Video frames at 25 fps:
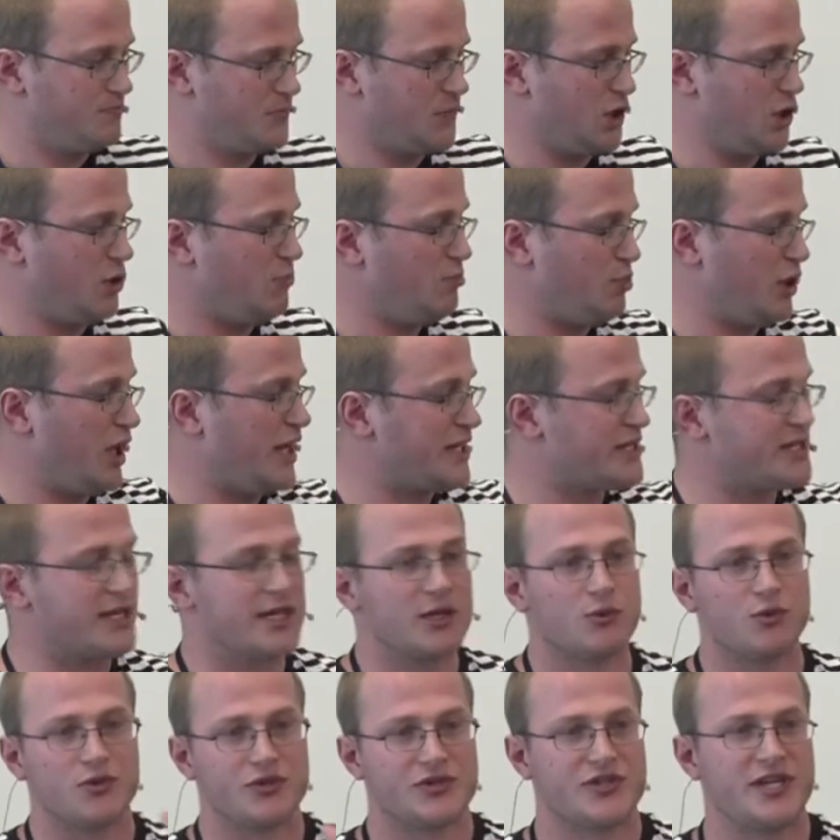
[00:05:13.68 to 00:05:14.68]
you know, plus
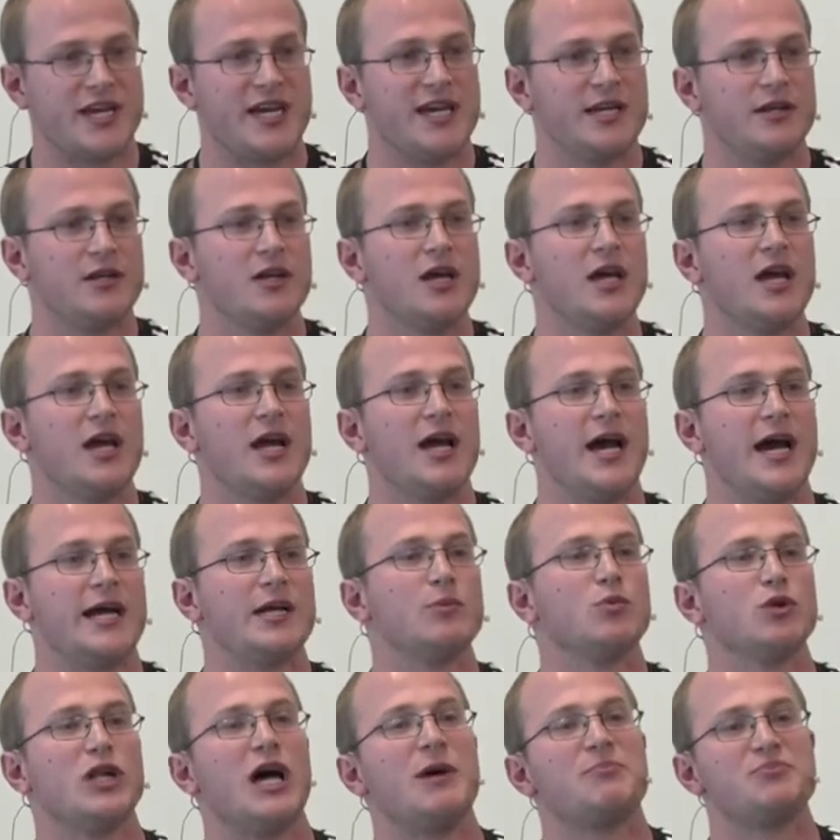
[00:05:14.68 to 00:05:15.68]
equals 10, and
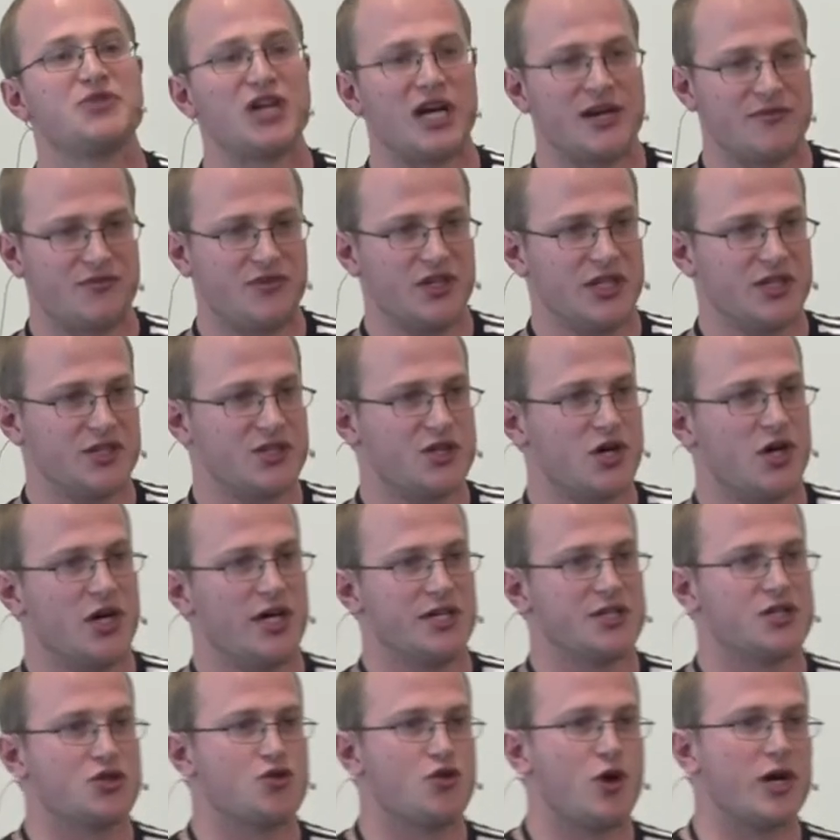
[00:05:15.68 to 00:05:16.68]
it will update the
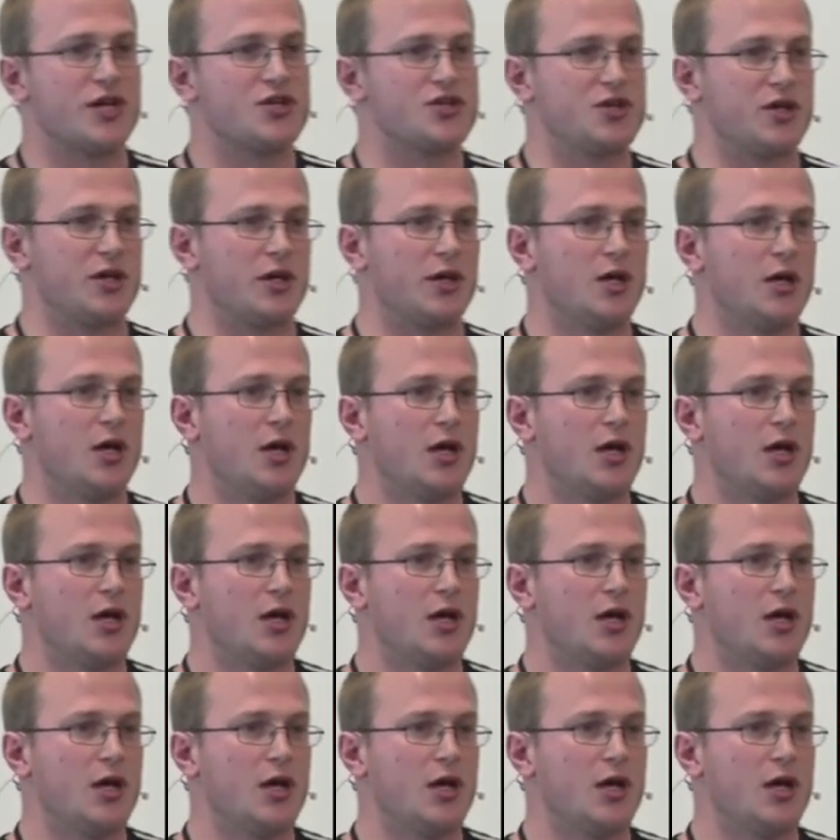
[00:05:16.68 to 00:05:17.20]
entire structure.